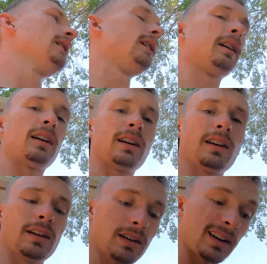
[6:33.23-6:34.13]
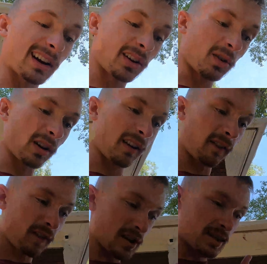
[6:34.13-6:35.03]
uh gotta go get
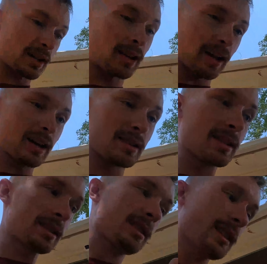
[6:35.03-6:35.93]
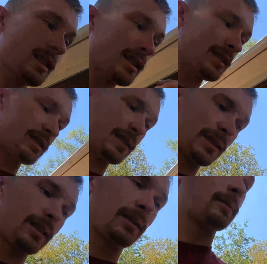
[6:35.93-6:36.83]
fishing licenses
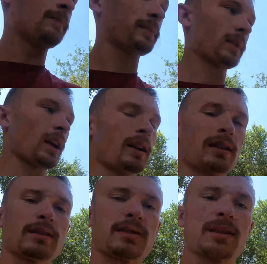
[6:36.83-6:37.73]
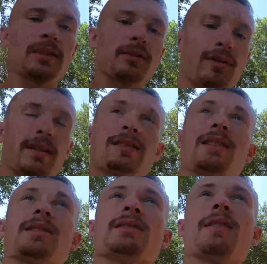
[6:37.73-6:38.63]
and uh, just get the rest
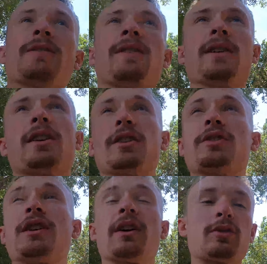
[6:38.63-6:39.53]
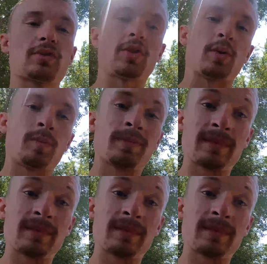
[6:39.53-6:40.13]
of the stuff figured out so